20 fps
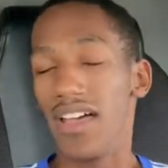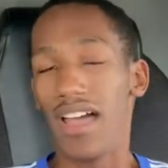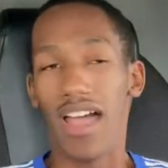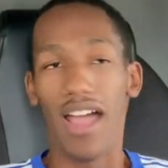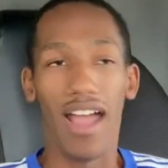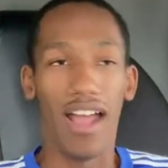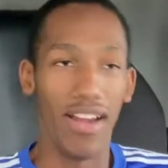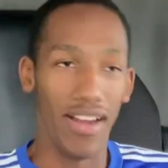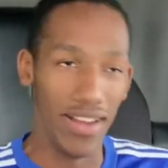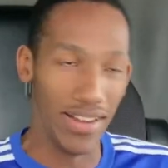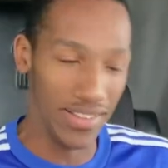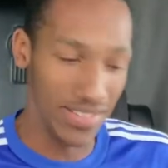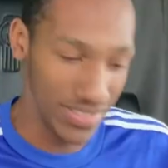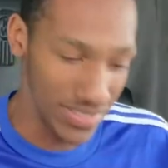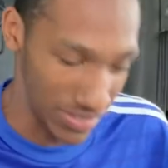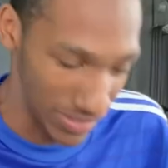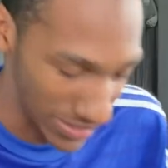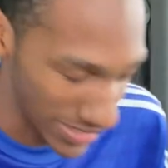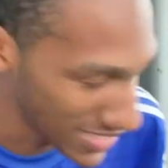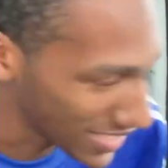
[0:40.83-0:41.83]
All right,
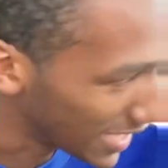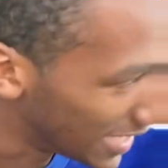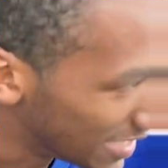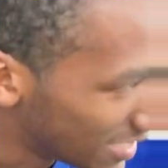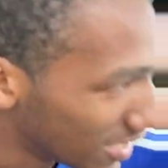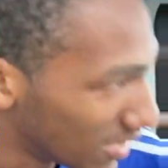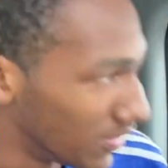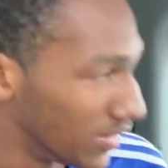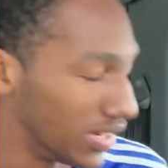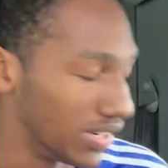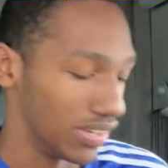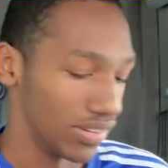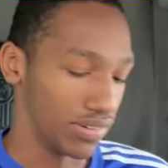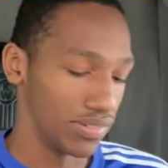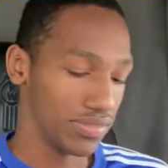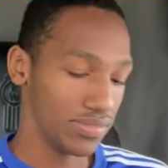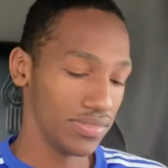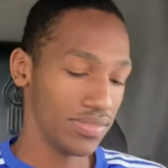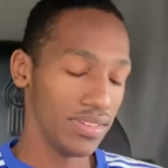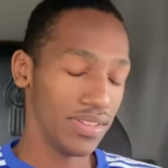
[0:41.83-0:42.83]
so let's get into the video.
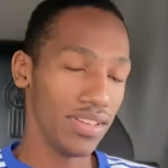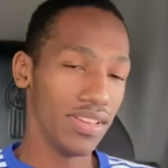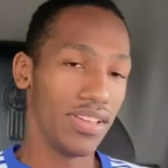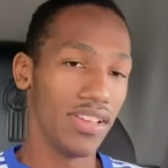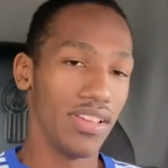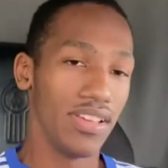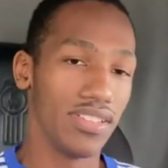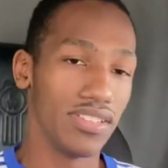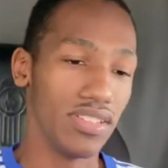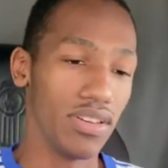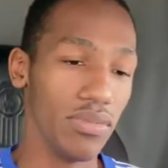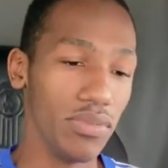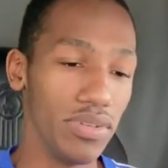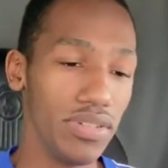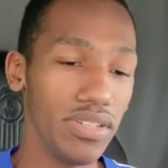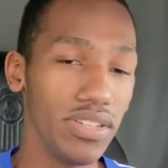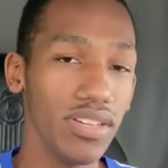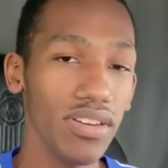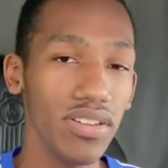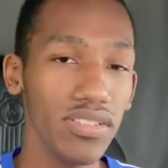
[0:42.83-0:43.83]
So when
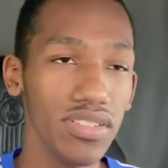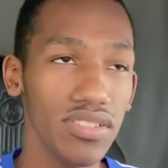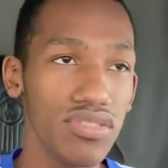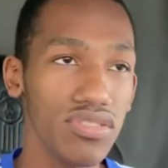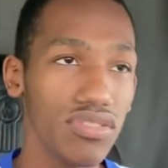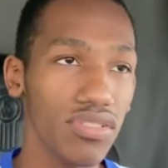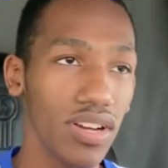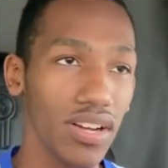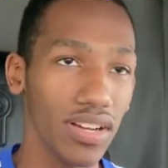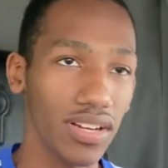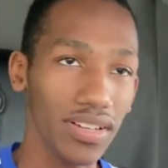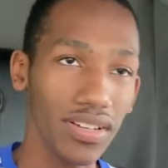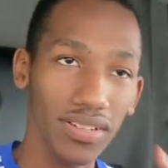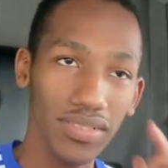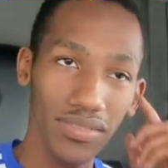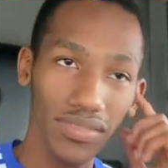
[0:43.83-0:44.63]
you get on the truck,